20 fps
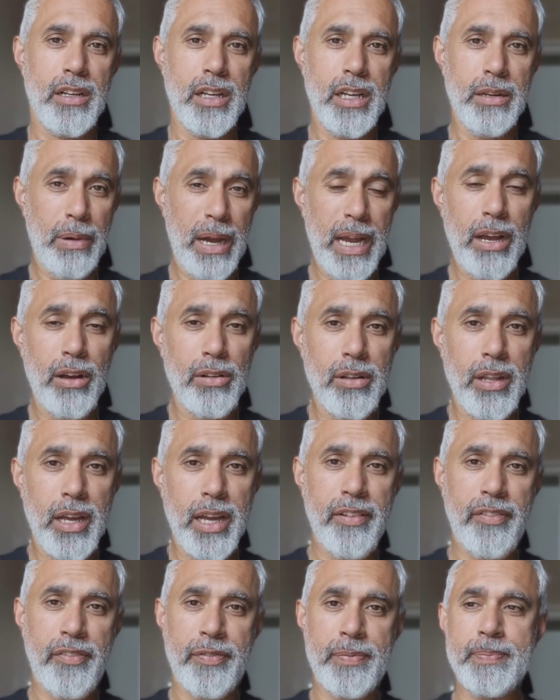In my own
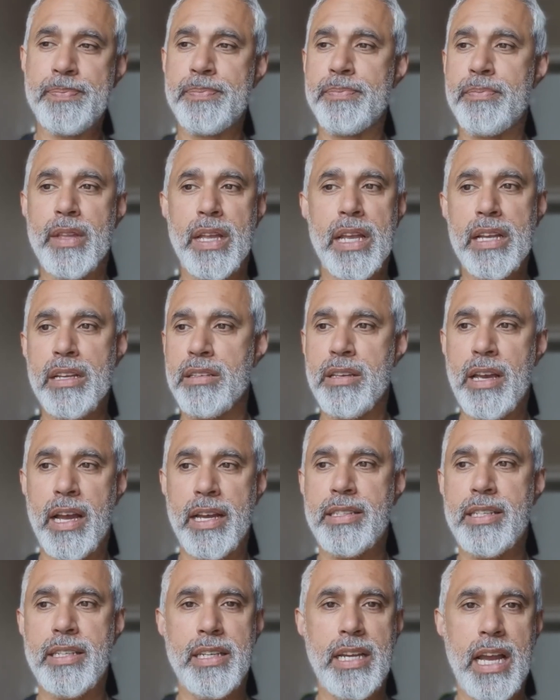life,
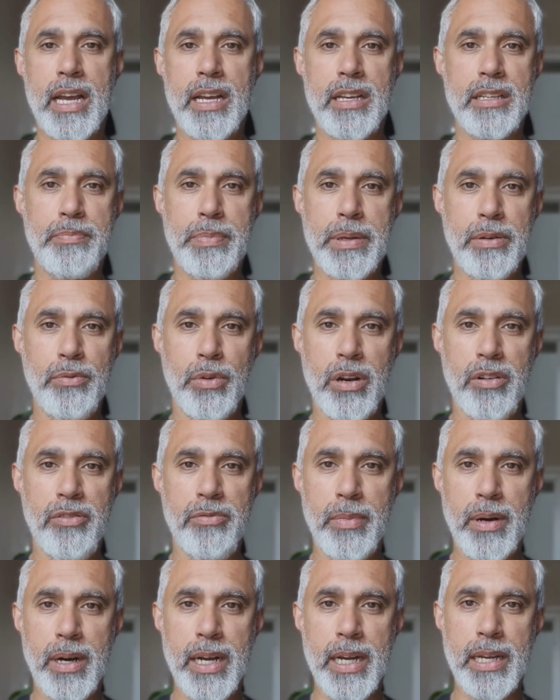anxiety has been one
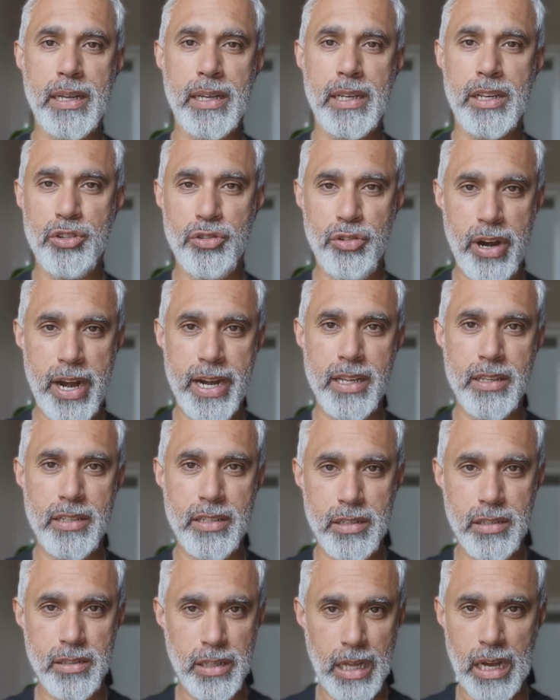of my
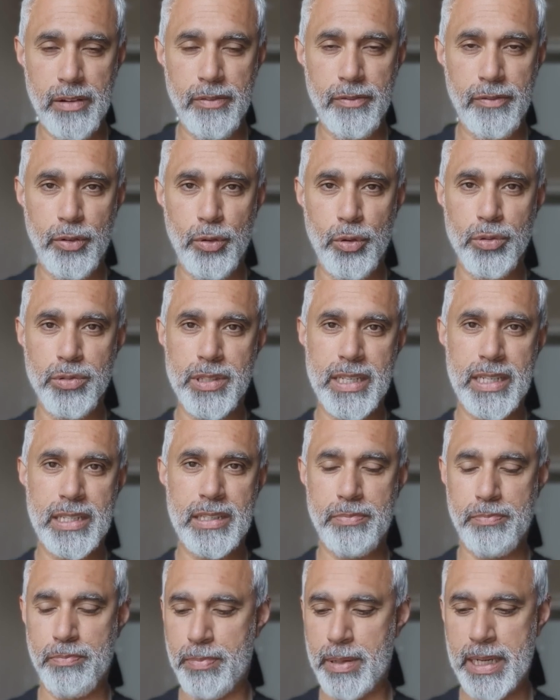greatest downfalls.
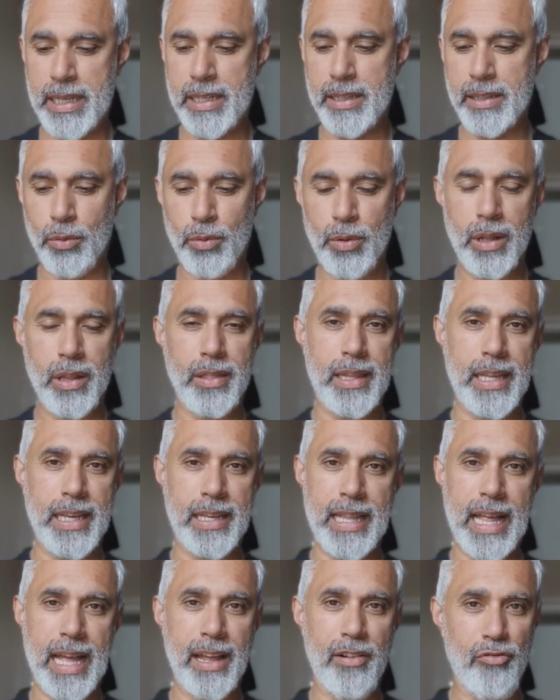It's been the one
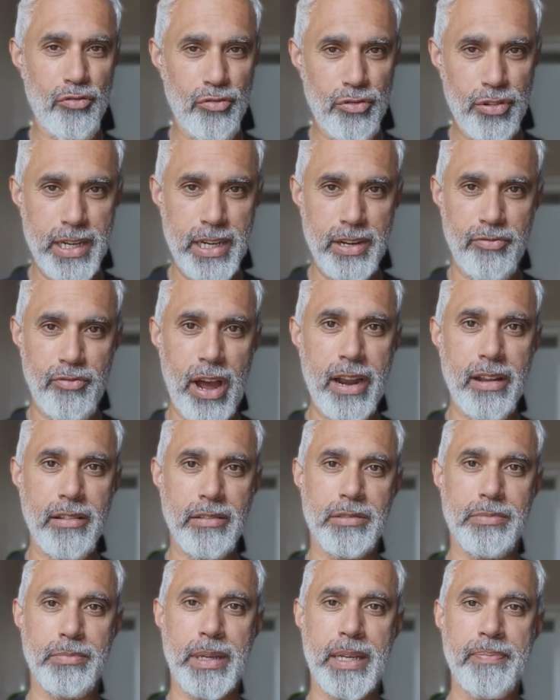thing that really
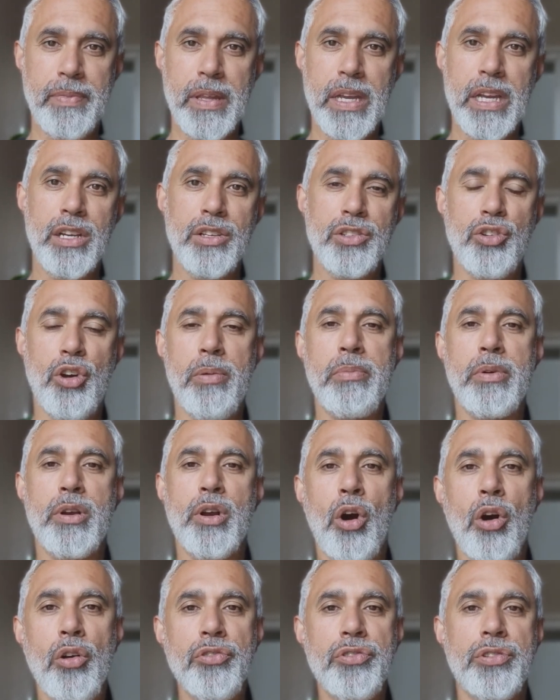rattles me. So I'm
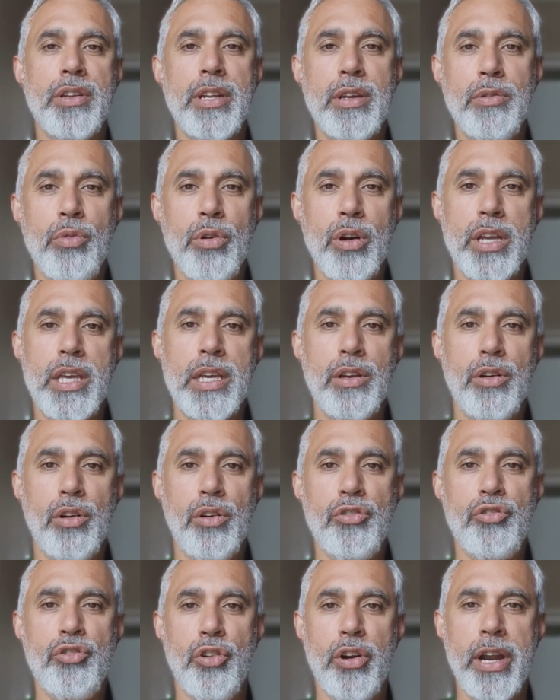constantly working
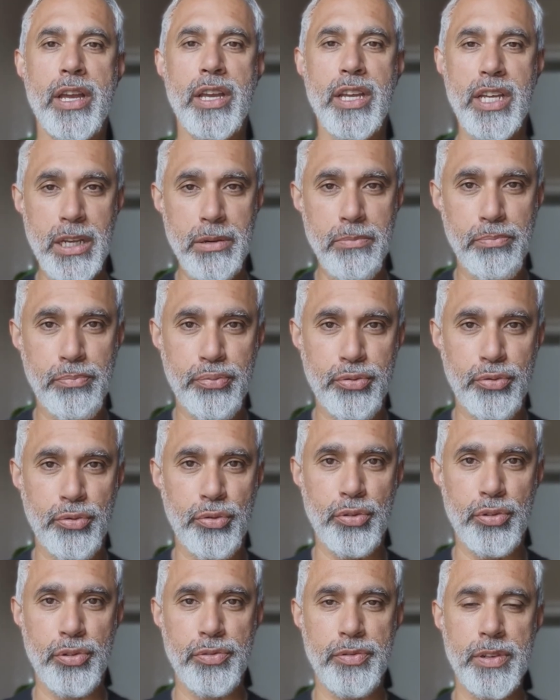on trying to
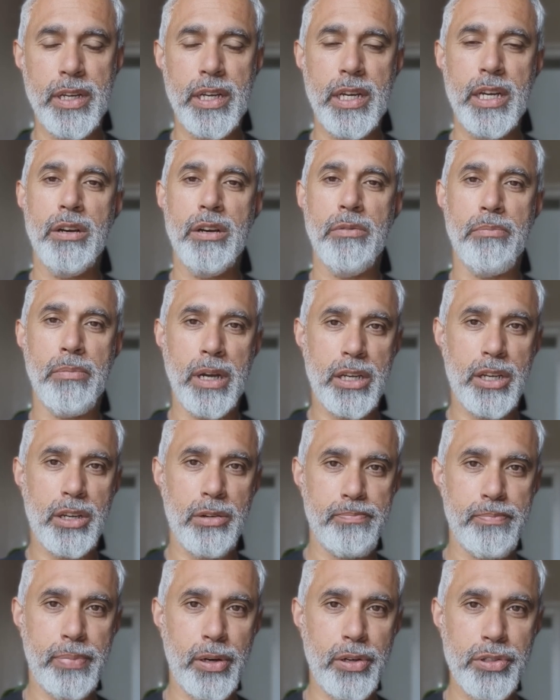improve my
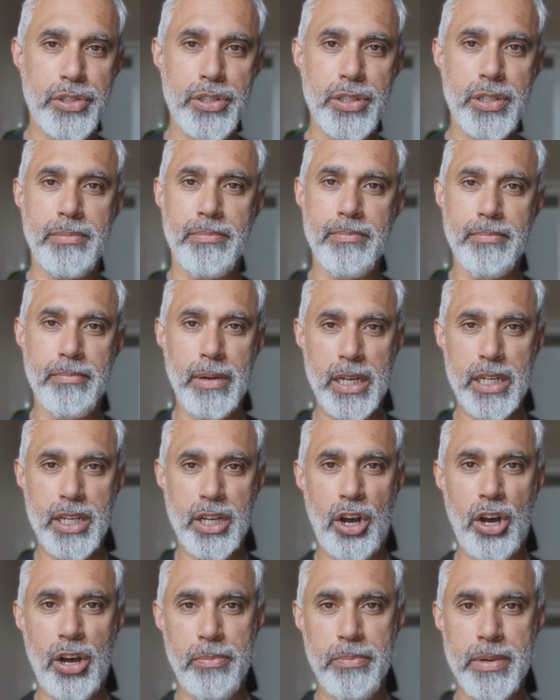composure, my
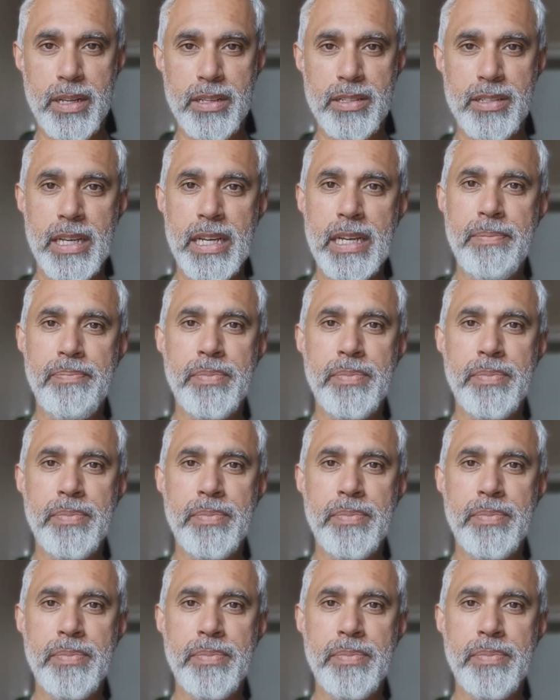calmness.